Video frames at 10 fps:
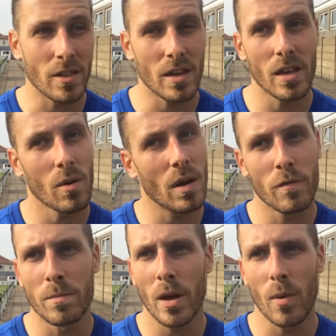second goal
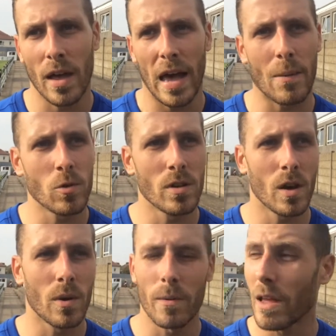come from nowhere, absolutely
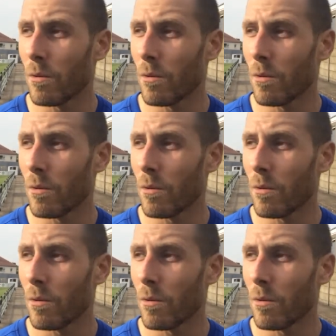nowhere.